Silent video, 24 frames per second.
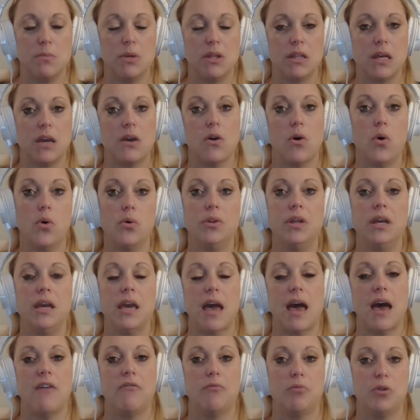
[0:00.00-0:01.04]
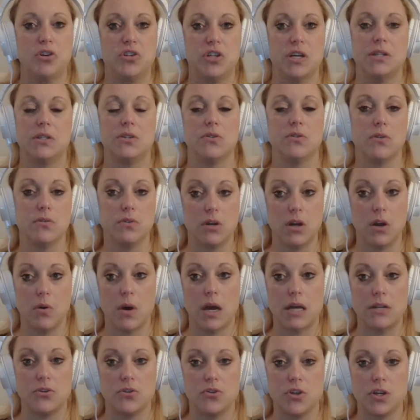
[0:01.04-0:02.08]
but they only have progesterone, no
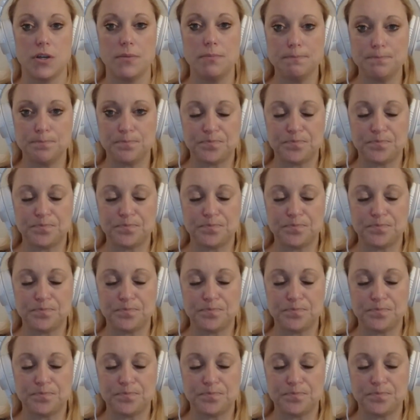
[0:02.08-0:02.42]
estrogen.